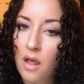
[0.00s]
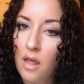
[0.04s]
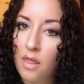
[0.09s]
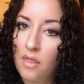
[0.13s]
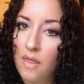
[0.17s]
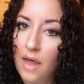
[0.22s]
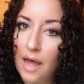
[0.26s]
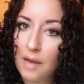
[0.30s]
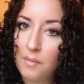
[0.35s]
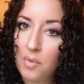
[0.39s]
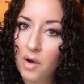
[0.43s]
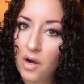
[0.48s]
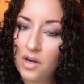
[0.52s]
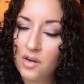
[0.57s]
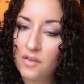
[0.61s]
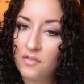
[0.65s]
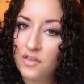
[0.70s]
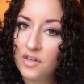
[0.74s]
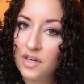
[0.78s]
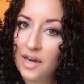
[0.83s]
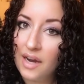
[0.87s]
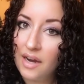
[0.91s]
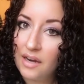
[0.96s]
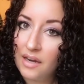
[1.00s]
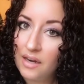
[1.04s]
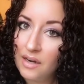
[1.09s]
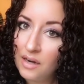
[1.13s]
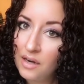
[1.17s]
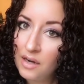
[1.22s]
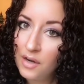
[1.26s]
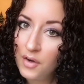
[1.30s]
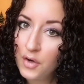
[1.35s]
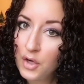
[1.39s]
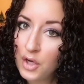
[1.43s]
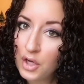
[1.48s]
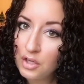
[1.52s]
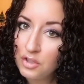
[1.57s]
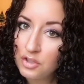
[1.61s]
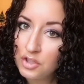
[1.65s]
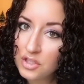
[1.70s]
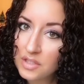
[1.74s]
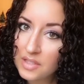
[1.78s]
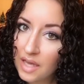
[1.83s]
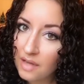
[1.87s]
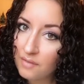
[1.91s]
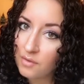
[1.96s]
that part of your hair, you're going to
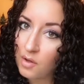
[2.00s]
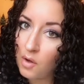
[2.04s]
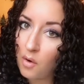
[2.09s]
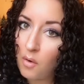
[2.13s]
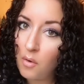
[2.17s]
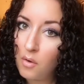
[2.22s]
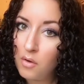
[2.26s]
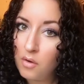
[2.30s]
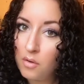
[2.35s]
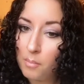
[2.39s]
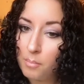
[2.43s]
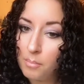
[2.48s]
just have go